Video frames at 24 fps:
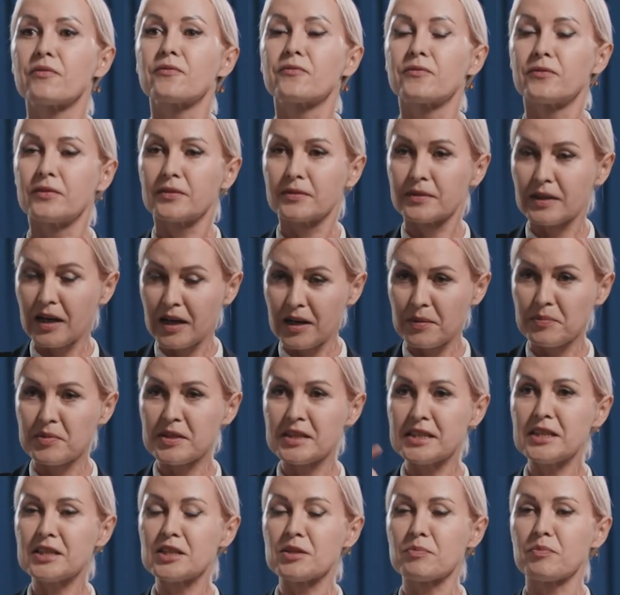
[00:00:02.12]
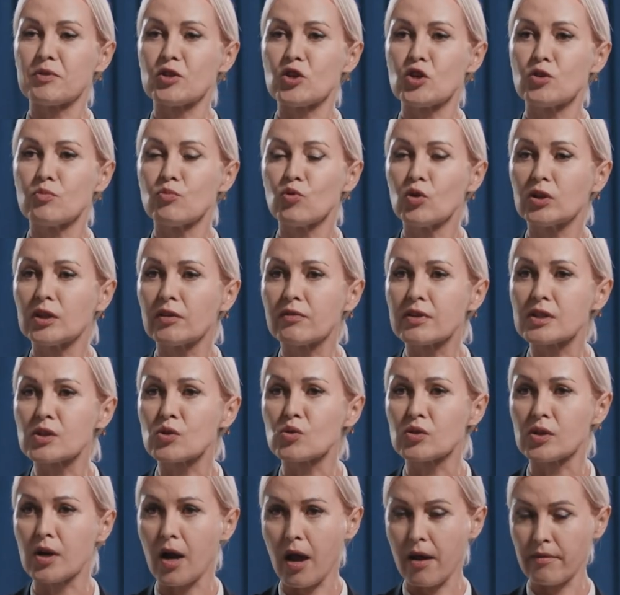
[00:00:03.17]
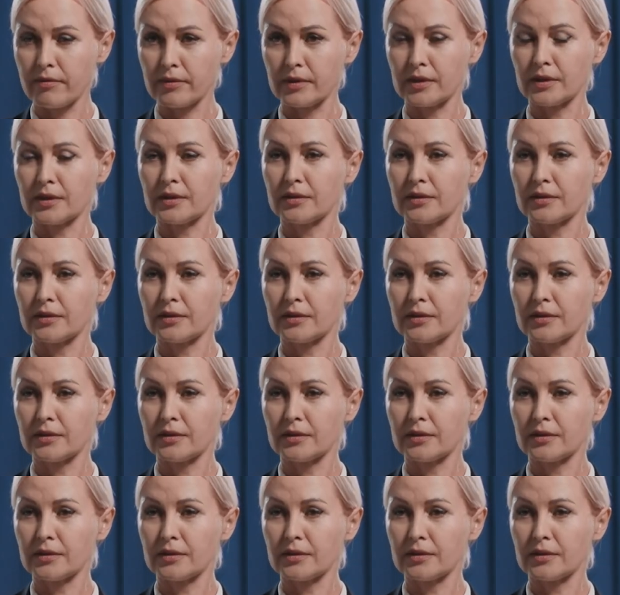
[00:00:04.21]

maybe politicians, international relations,